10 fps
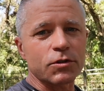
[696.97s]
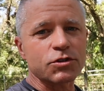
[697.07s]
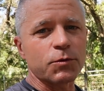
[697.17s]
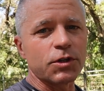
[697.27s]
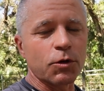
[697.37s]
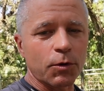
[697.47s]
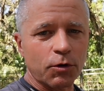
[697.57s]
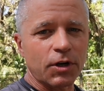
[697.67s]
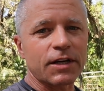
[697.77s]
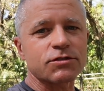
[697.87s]
So we knew we were
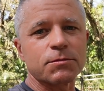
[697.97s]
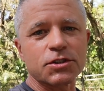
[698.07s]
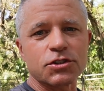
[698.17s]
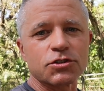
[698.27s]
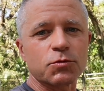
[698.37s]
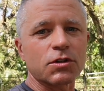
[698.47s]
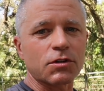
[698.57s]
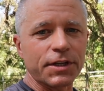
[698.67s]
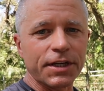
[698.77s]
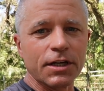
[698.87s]
going to have some issues with the
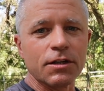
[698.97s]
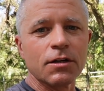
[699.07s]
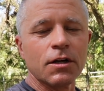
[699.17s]
lid.